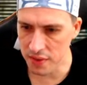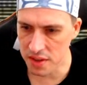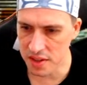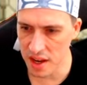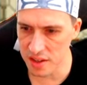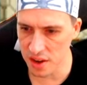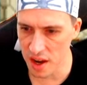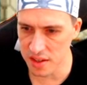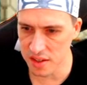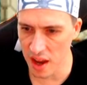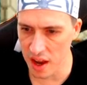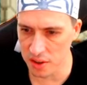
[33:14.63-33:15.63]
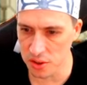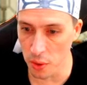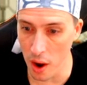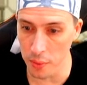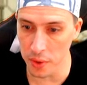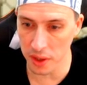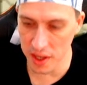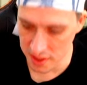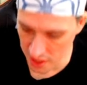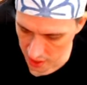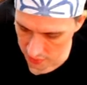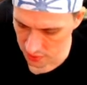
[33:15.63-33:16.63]
says I suck. Do I really,
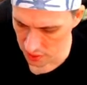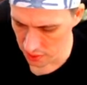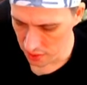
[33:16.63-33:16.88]
David?